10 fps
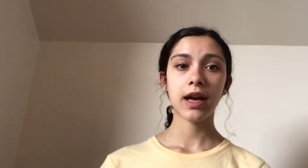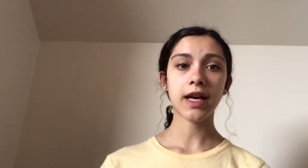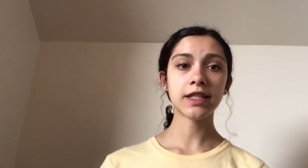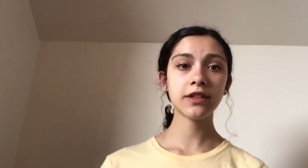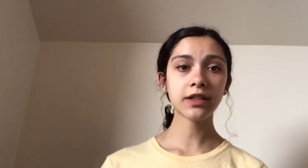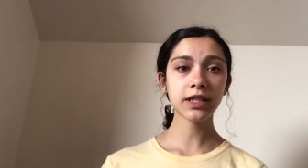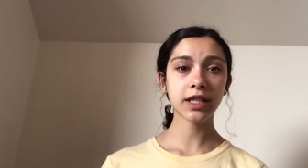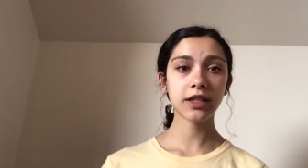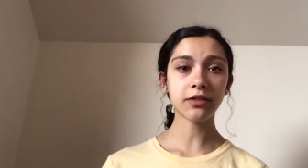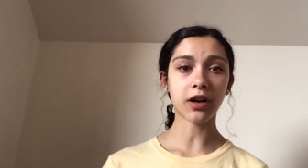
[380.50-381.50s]
As you
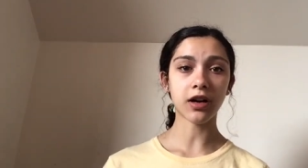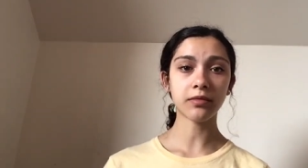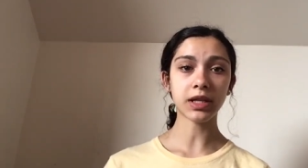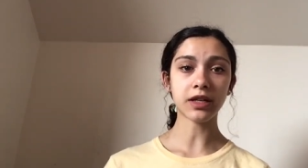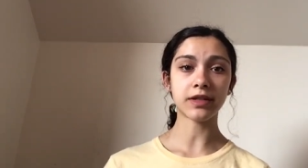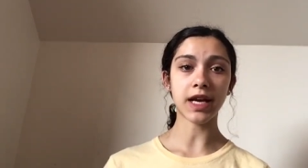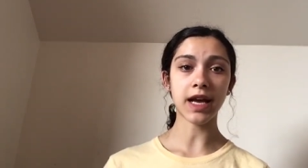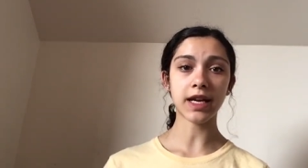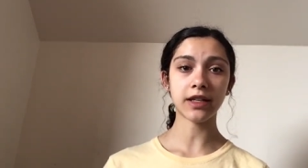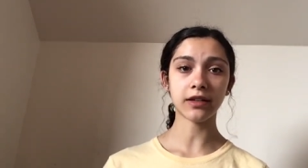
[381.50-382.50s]
continue on with your
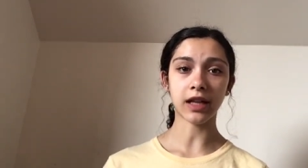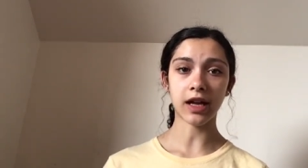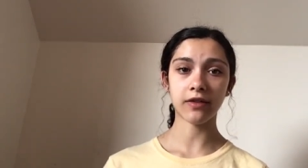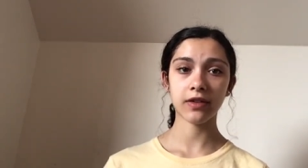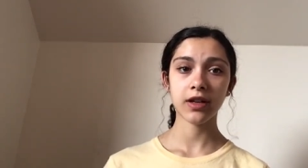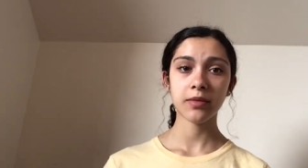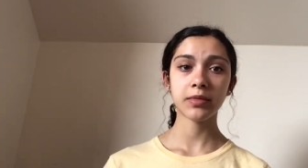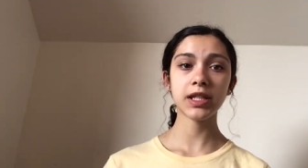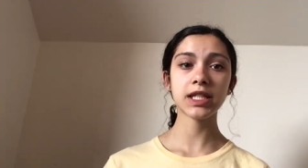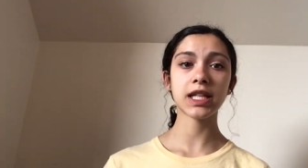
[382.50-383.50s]
day and your life,
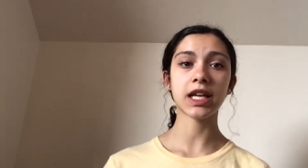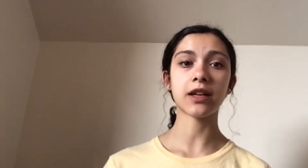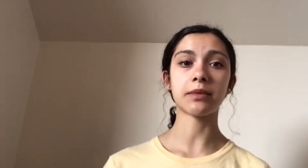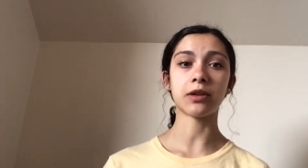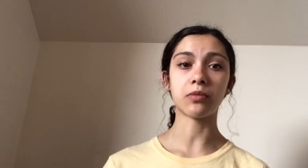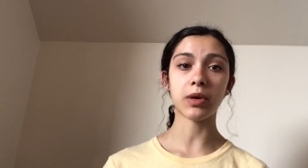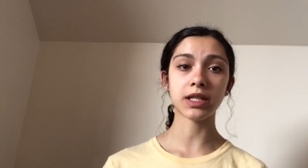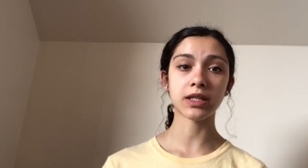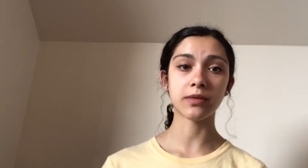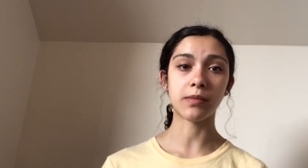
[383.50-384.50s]
please think about what
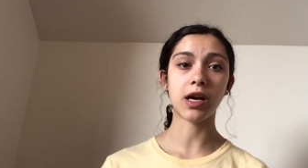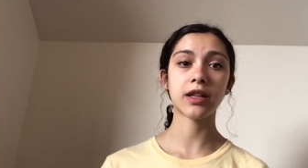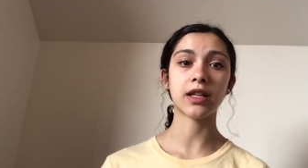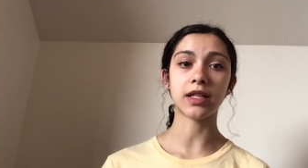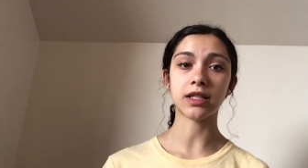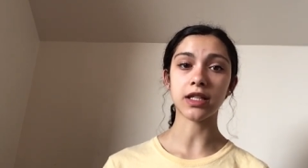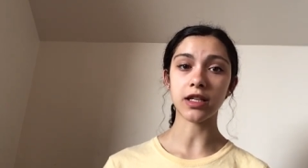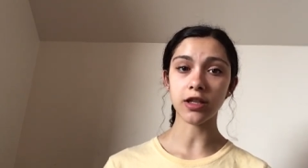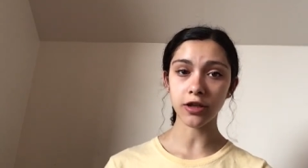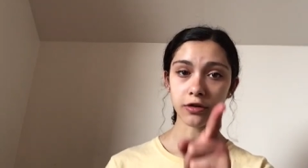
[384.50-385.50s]
small things
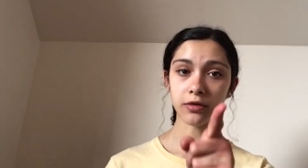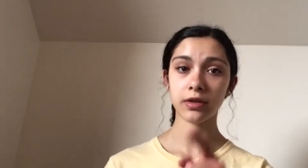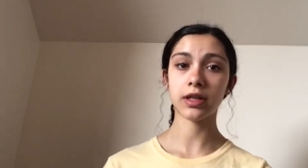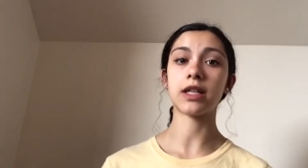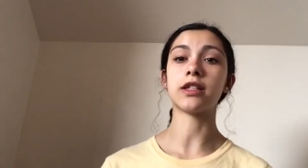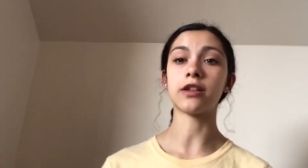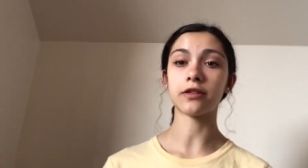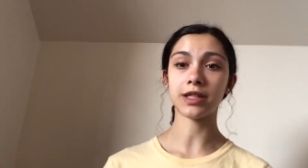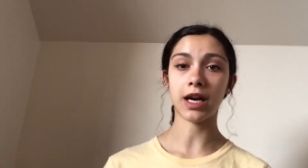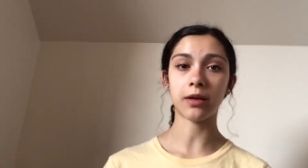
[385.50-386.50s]
you can do
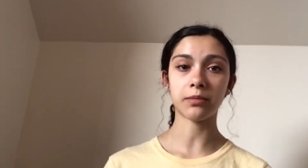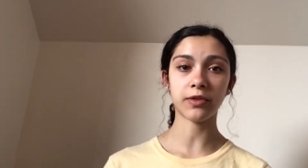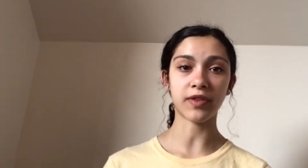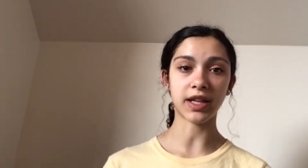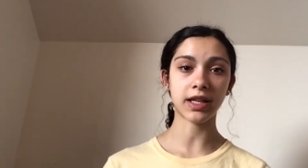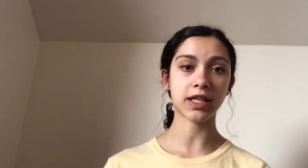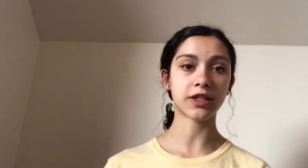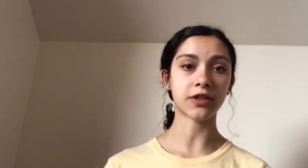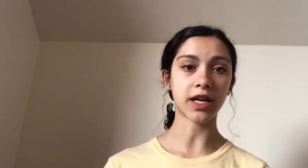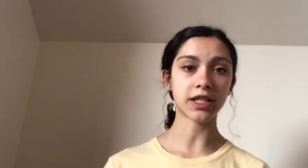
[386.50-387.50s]
to help prevent this
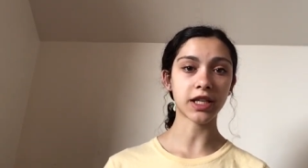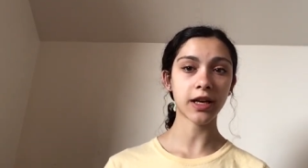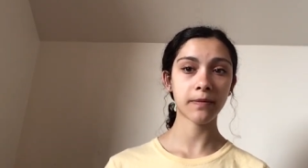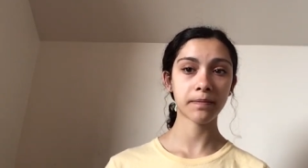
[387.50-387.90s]
tragedy.